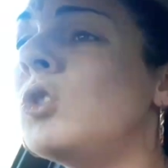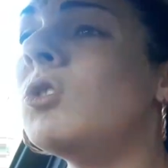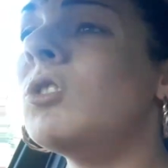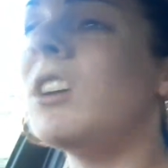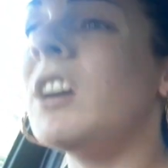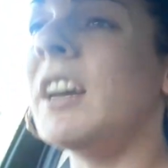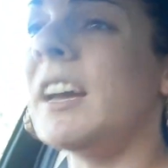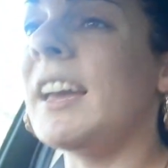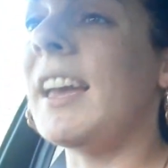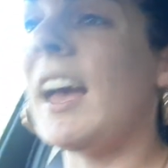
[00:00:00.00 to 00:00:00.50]

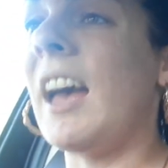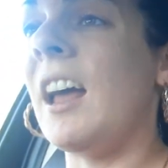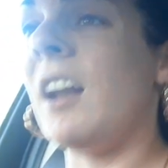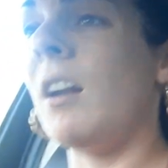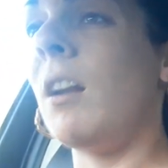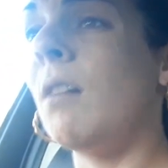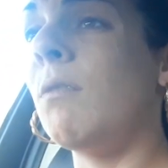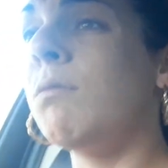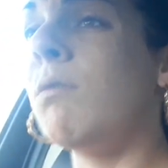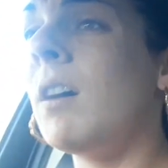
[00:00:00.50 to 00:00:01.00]
can get
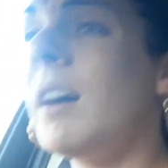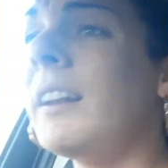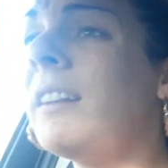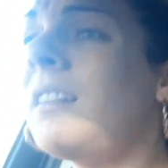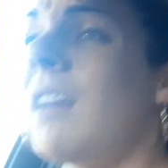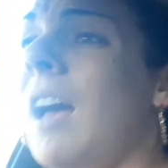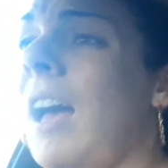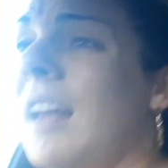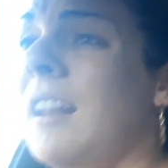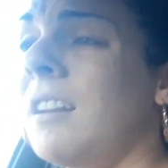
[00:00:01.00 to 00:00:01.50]
another
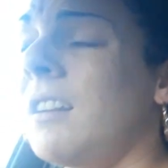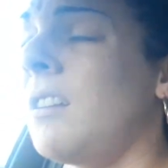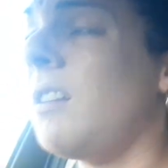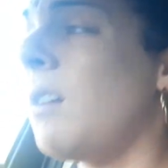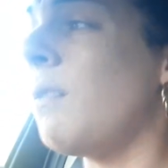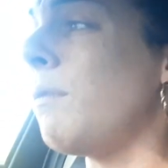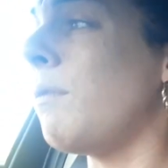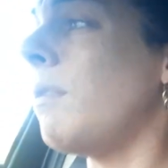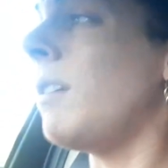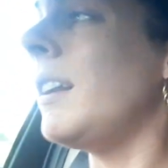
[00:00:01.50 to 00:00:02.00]
one, and
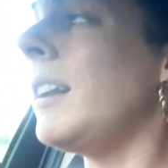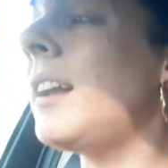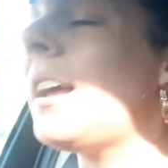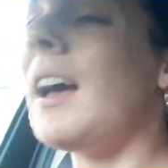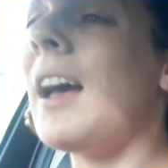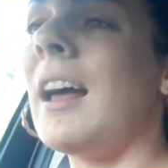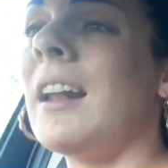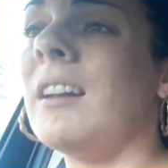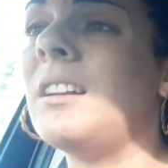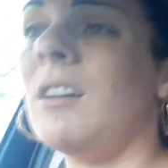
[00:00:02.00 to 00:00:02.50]
another
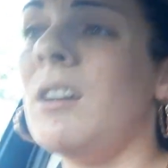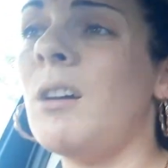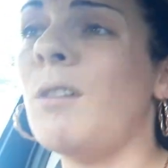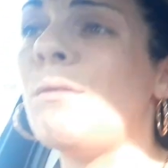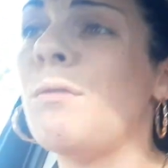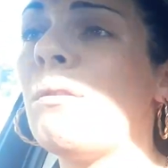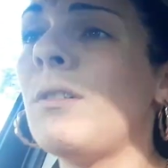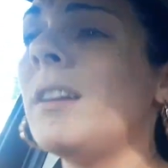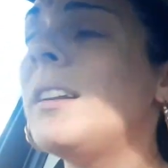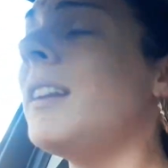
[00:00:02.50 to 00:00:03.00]
one, and
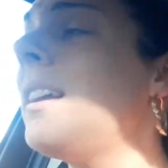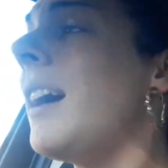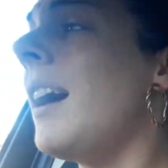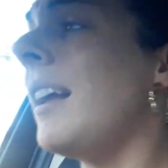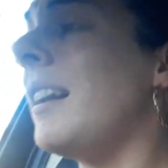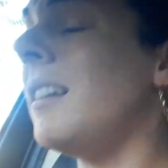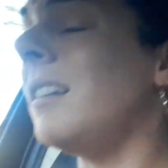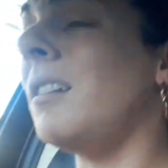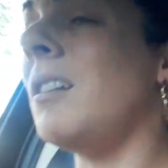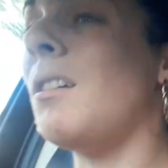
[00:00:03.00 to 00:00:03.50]
another one,
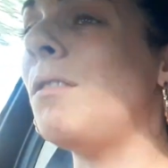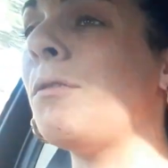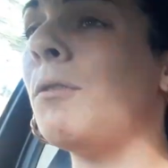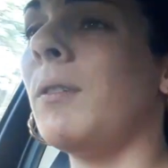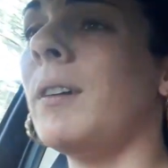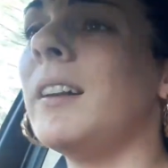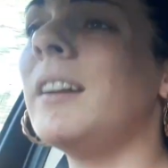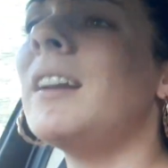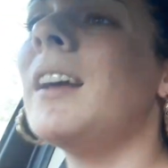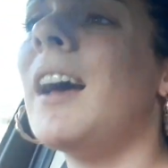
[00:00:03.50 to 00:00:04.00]
and another
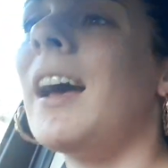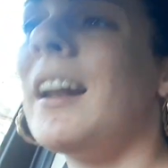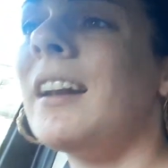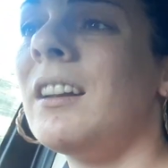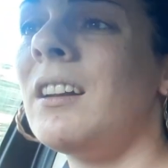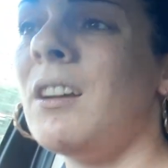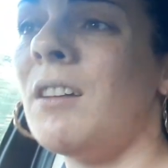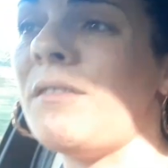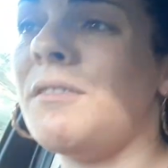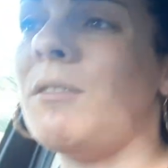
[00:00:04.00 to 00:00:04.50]
one, and
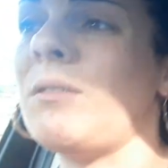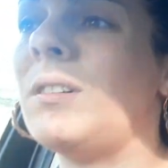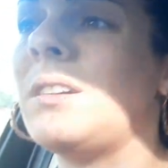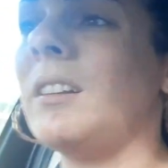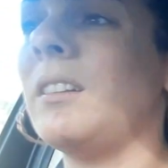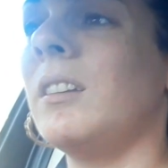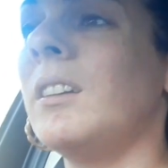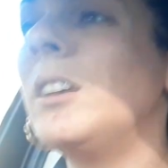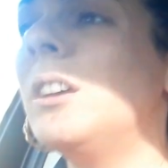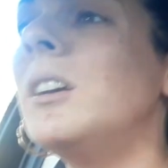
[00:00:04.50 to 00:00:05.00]
another
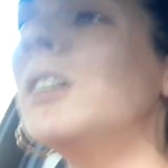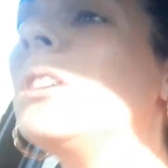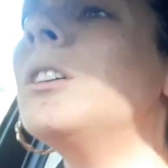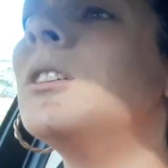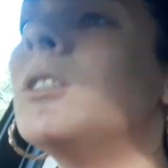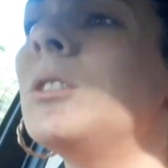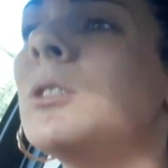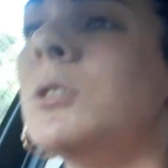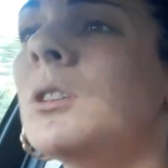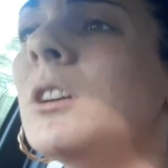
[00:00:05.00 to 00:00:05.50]
one.
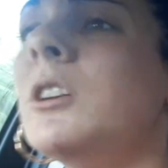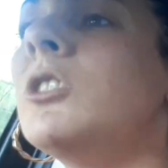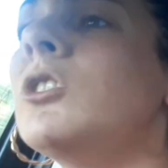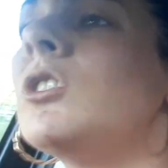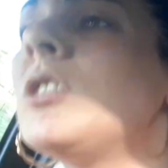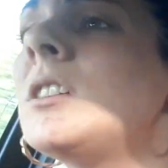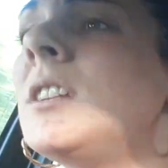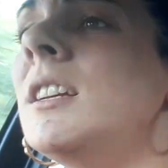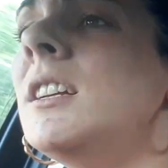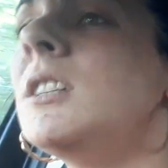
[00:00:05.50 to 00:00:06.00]
So you
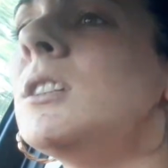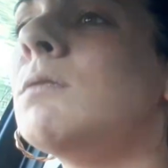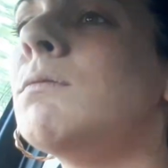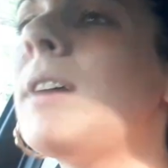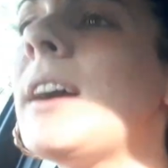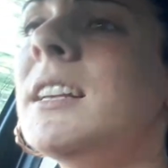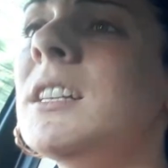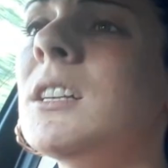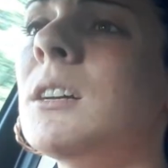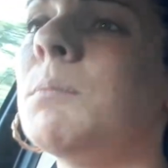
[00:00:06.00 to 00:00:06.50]
just need to
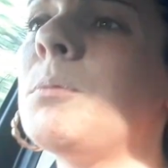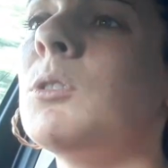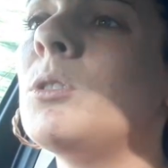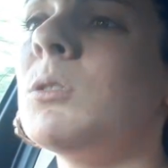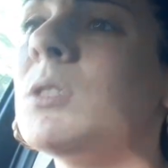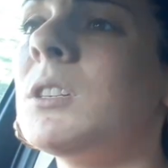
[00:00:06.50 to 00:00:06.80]
raise up your